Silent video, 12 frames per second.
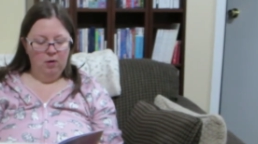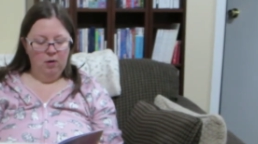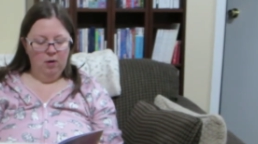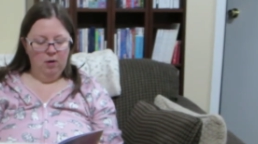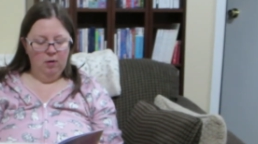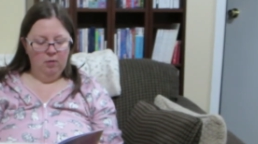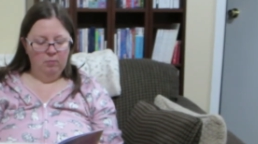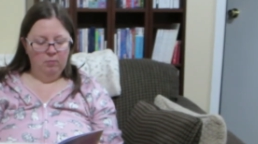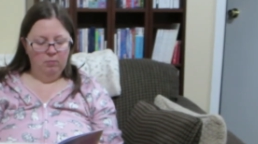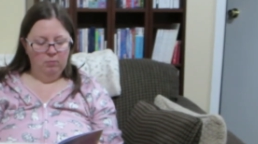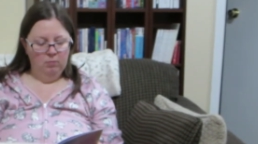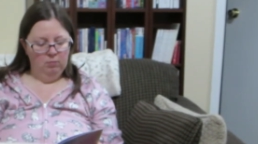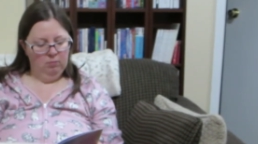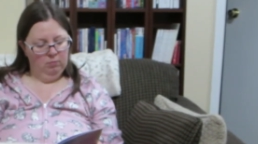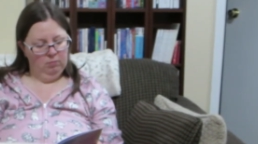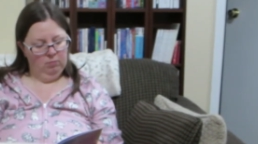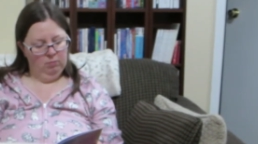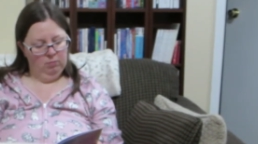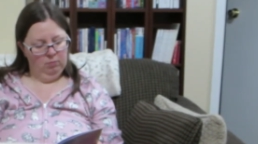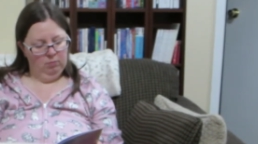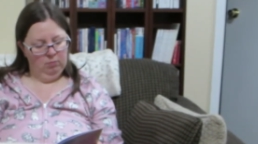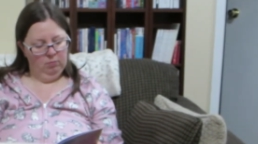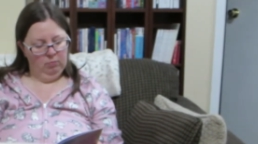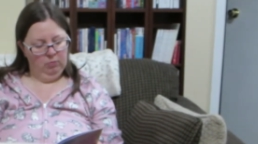
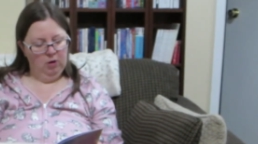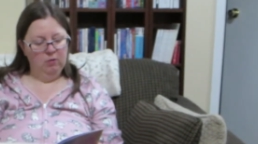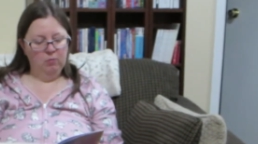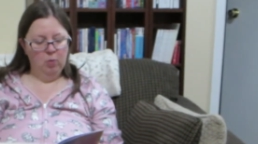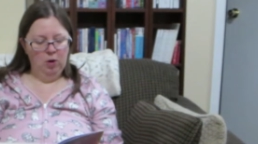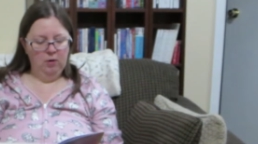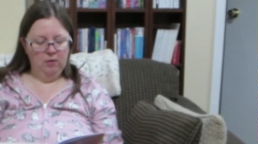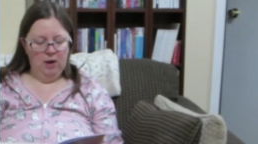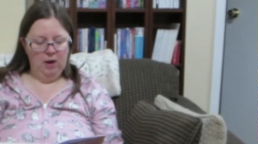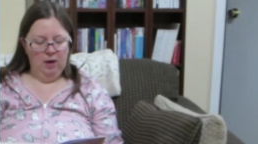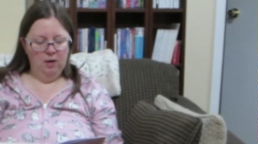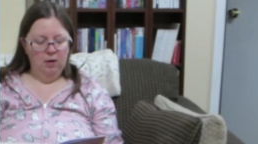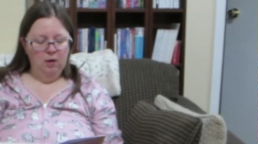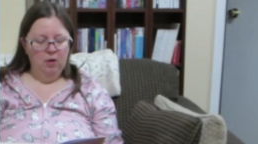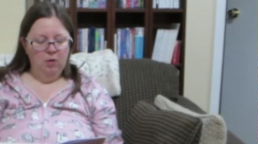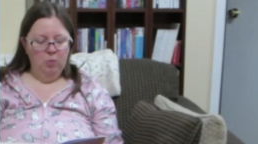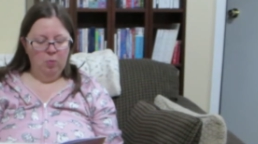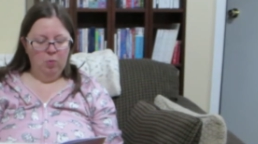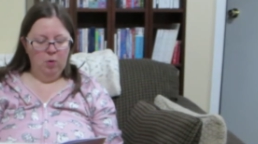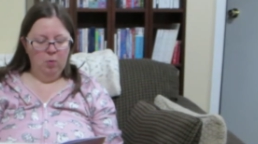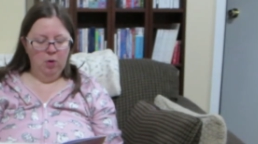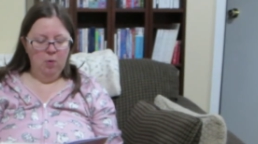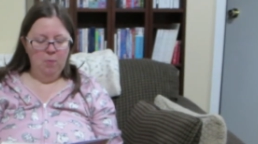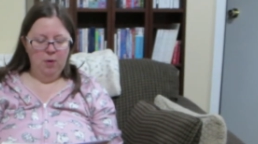because um, one day we
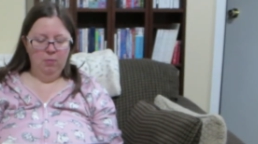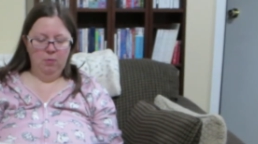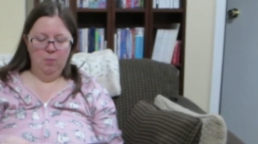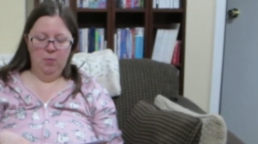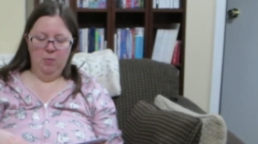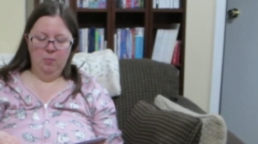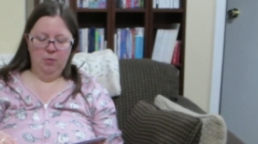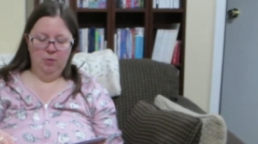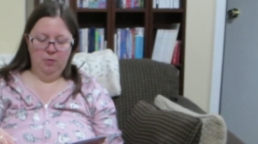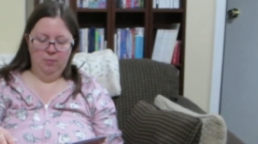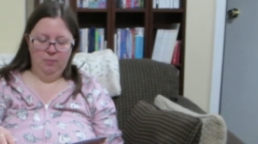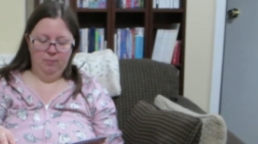will be remembered.